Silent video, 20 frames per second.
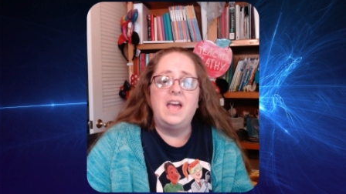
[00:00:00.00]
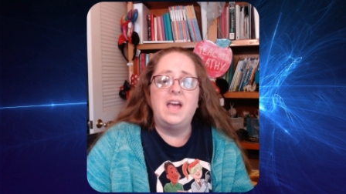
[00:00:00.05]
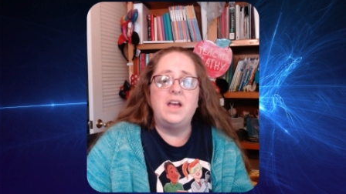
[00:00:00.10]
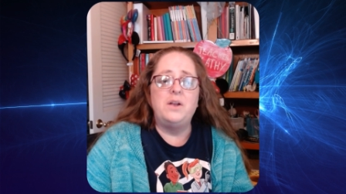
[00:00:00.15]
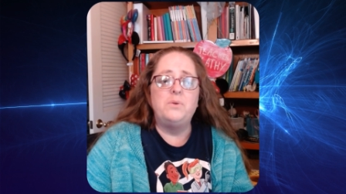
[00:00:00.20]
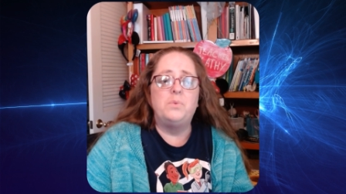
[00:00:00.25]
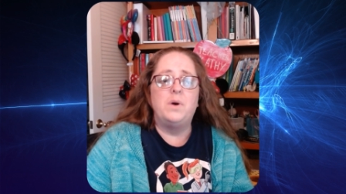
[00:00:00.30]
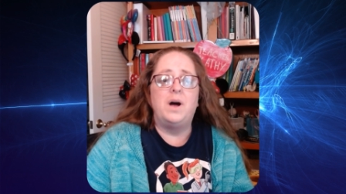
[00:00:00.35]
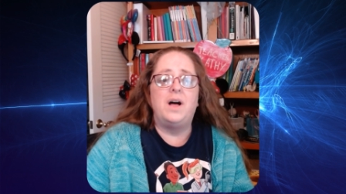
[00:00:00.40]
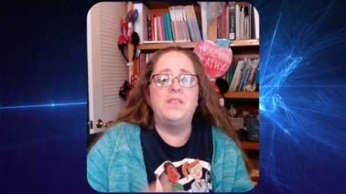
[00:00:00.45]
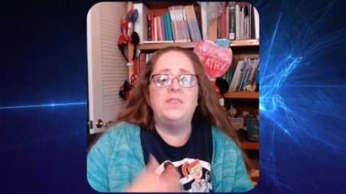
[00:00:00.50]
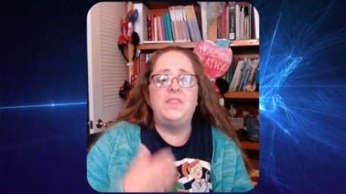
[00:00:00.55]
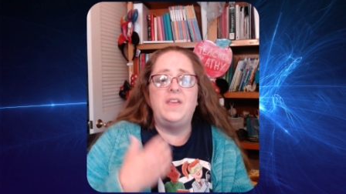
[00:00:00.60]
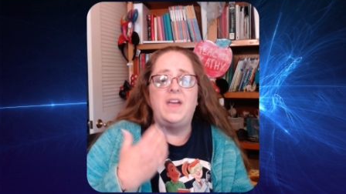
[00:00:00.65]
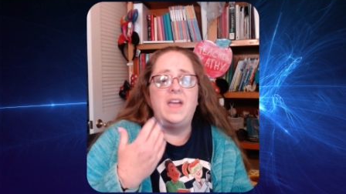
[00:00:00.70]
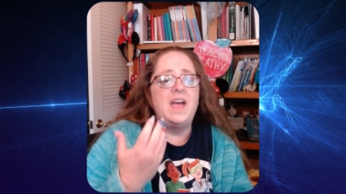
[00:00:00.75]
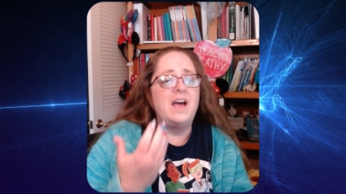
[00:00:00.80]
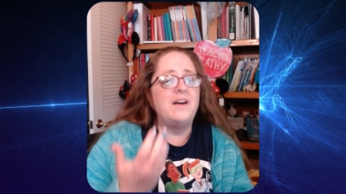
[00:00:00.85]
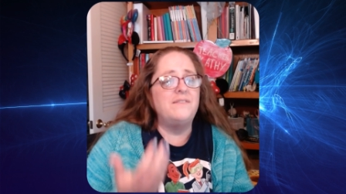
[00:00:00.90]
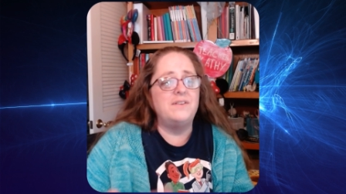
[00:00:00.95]
and while
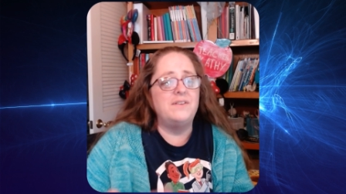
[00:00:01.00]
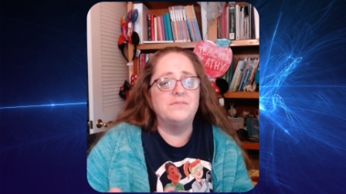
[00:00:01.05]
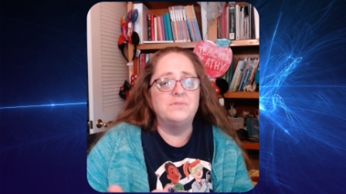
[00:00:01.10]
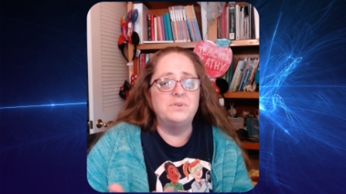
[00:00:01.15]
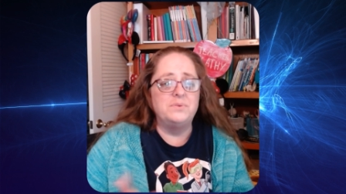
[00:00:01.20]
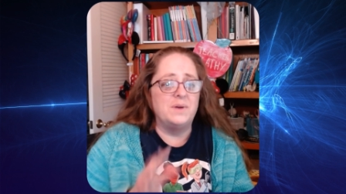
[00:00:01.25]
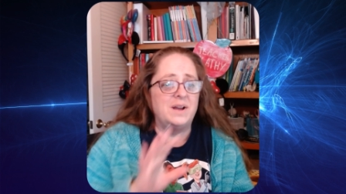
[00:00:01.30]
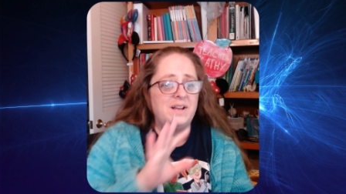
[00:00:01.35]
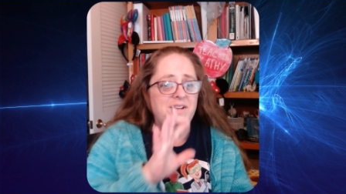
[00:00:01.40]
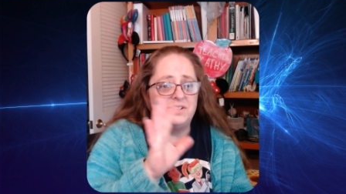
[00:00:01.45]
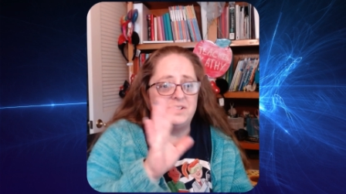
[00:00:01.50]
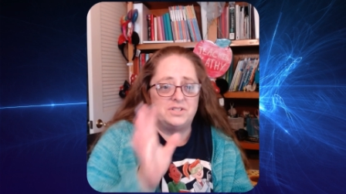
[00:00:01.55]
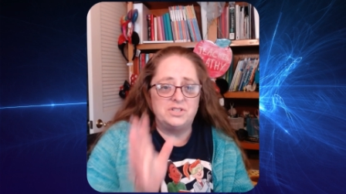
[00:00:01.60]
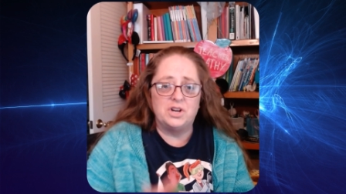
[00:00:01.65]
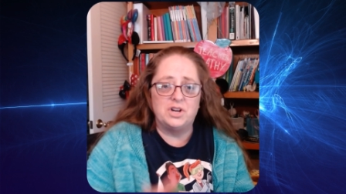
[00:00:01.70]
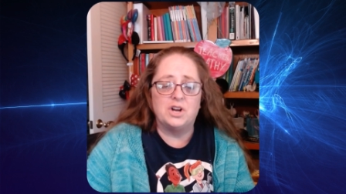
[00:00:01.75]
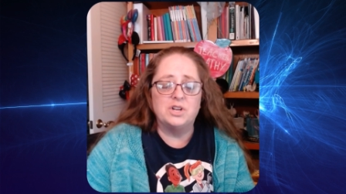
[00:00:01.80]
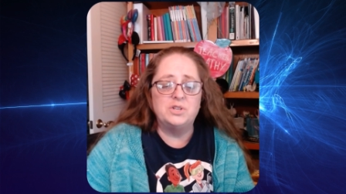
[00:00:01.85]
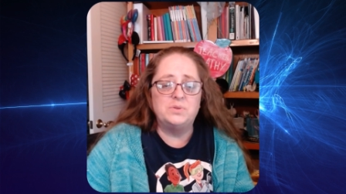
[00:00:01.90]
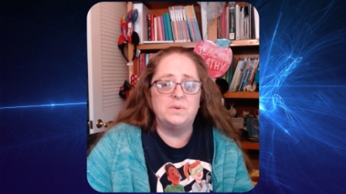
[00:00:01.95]
they have every right to
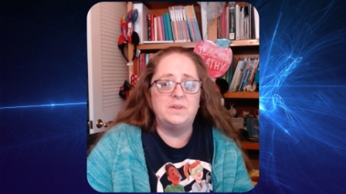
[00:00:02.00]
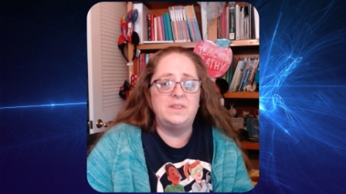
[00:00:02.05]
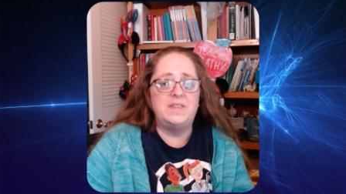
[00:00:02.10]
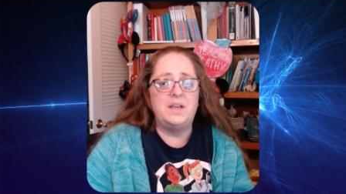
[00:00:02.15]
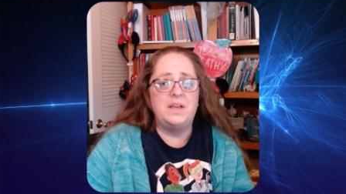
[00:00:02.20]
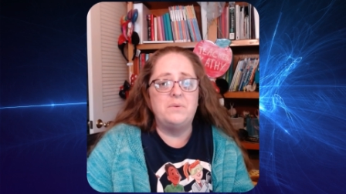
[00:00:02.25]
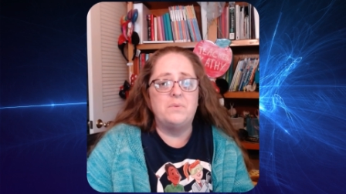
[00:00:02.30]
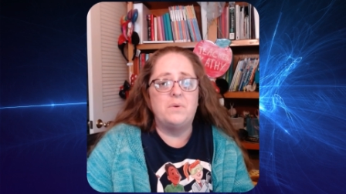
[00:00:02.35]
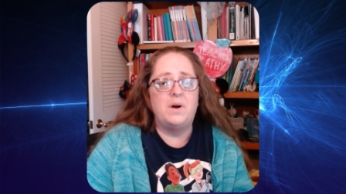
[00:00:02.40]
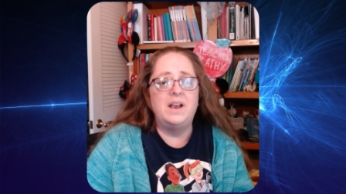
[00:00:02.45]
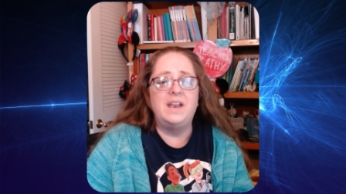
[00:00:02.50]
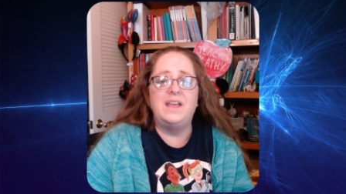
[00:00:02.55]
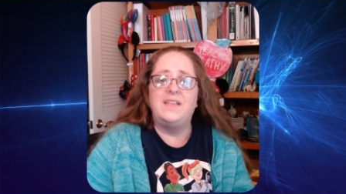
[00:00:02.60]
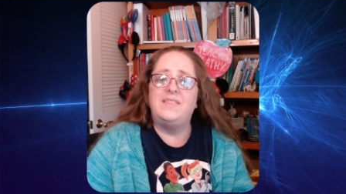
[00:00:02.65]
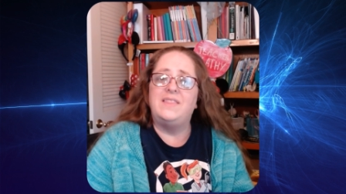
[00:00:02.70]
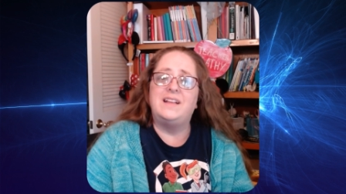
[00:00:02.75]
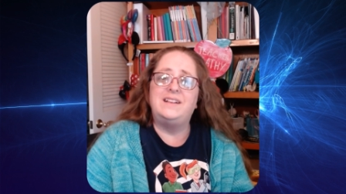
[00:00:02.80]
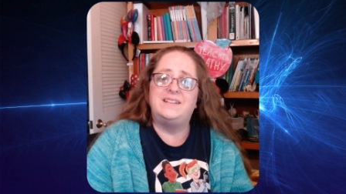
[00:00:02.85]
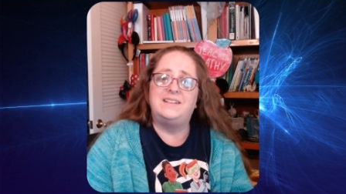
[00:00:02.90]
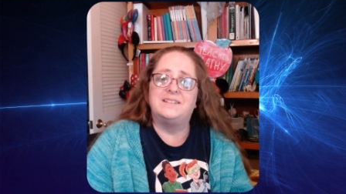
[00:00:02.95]
charge what they want,
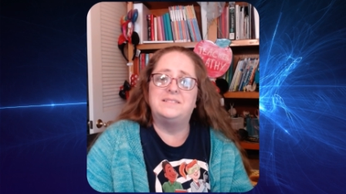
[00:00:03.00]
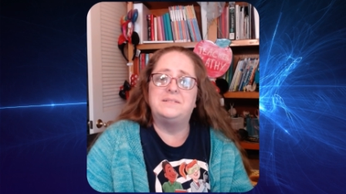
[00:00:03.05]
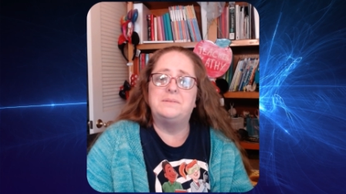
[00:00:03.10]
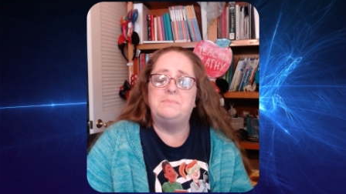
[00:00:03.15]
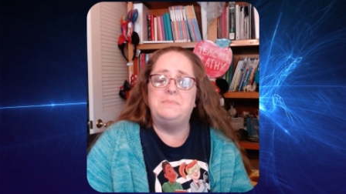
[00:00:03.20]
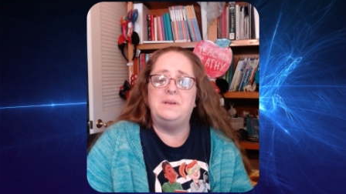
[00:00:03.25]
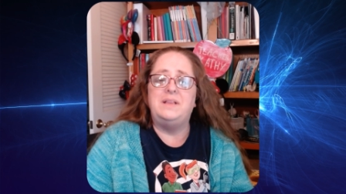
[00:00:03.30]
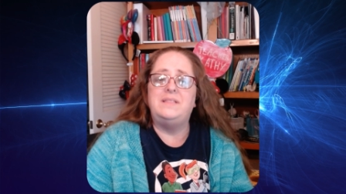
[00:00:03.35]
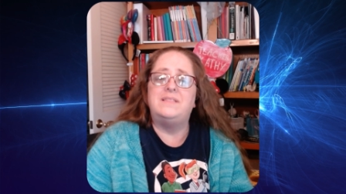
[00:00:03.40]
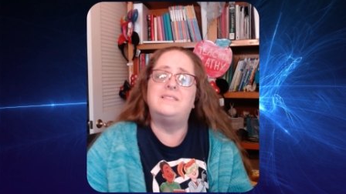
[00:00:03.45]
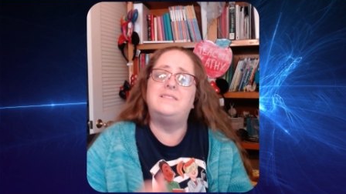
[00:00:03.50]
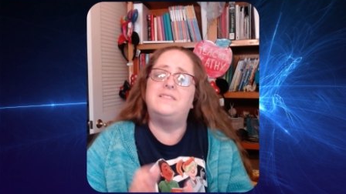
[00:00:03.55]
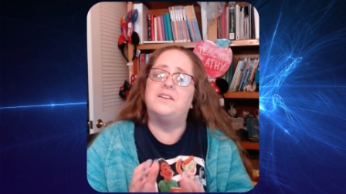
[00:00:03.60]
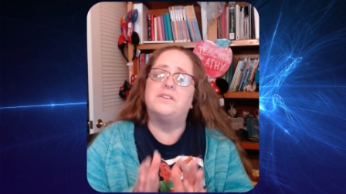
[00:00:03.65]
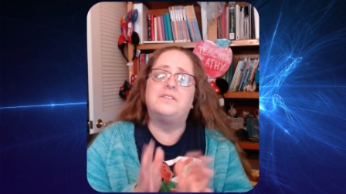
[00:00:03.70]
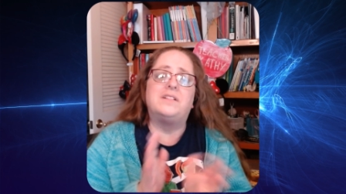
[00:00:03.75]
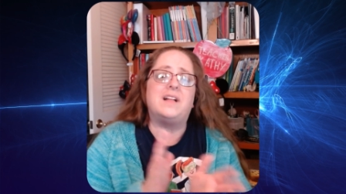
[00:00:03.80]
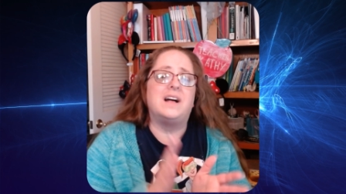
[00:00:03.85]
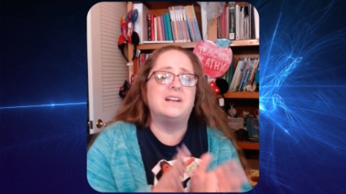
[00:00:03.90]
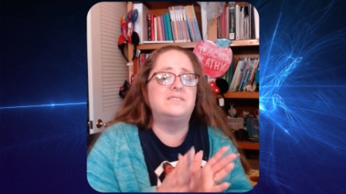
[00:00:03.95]
and that doesn't mean that
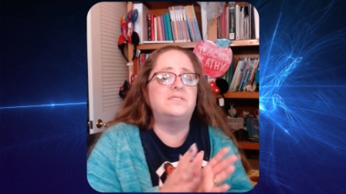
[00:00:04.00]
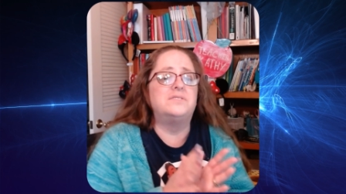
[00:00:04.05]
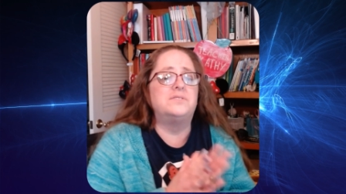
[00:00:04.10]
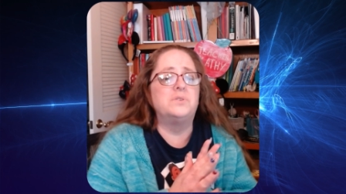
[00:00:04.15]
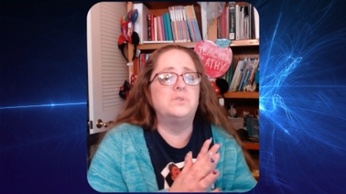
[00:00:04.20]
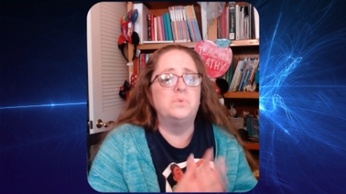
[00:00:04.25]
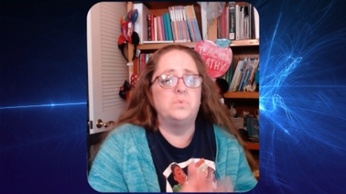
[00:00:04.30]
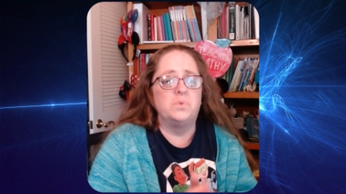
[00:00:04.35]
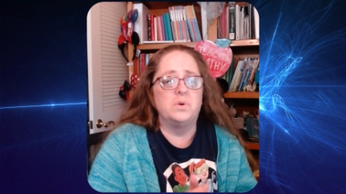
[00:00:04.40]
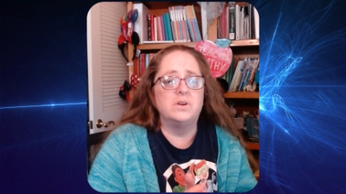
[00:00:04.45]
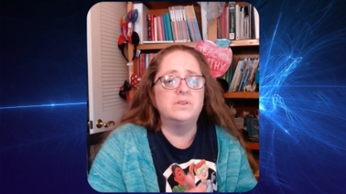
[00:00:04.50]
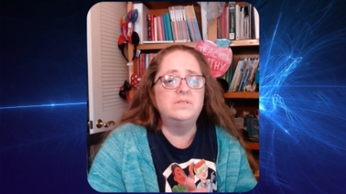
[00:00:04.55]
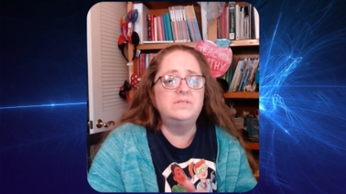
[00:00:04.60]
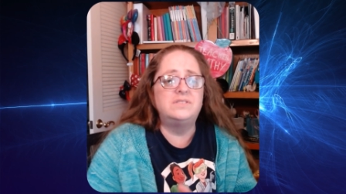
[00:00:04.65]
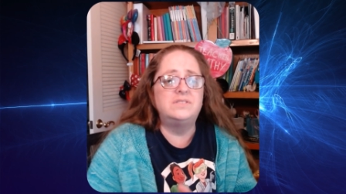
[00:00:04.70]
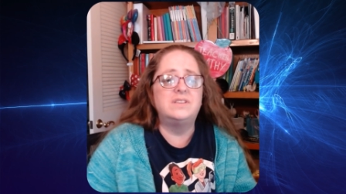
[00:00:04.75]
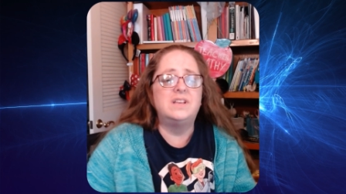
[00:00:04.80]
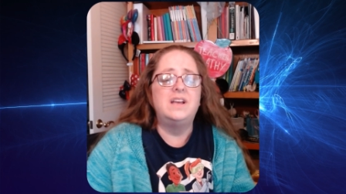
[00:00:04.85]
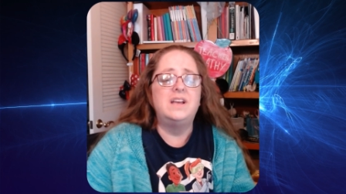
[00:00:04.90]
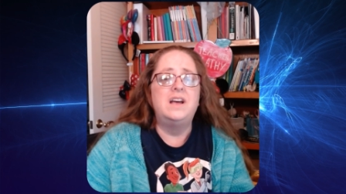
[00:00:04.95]
their classes are
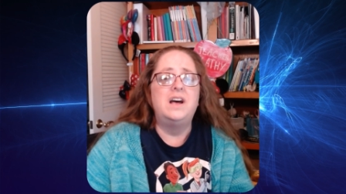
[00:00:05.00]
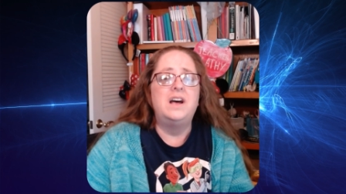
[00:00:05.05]
worse,